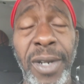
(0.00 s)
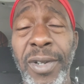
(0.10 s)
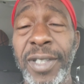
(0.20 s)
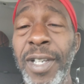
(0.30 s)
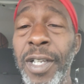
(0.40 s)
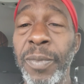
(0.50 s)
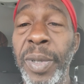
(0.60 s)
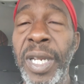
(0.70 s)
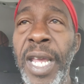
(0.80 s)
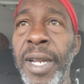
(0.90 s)
I know it sounds
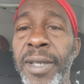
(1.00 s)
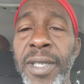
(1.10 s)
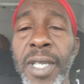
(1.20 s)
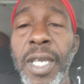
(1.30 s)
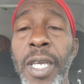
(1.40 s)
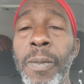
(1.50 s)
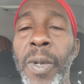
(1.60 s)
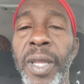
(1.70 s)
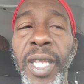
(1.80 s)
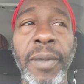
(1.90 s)
bananas,
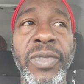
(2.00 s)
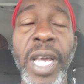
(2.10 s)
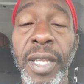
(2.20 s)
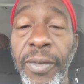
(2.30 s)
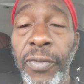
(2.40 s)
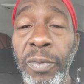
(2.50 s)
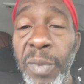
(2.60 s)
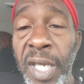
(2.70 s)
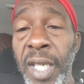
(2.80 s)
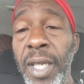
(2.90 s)
but the objective for
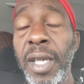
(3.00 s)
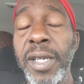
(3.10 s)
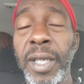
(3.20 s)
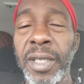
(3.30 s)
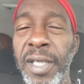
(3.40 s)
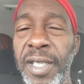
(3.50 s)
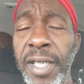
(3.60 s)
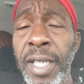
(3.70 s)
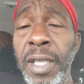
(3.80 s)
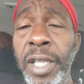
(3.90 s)
me is to
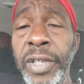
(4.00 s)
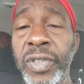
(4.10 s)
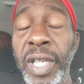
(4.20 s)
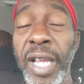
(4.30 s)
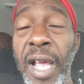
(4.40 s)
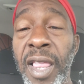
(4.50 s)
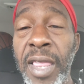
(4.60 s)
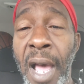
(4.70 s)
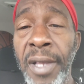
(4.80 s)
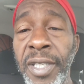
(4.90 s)
see literally a
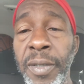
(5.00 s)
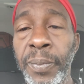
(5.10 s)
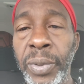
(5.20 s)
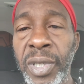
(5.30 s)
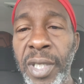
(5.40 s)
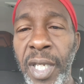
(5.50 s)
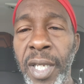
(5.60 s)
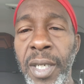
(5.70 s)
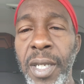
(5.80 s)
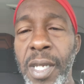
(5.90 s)
thousand
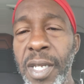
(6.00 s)
percent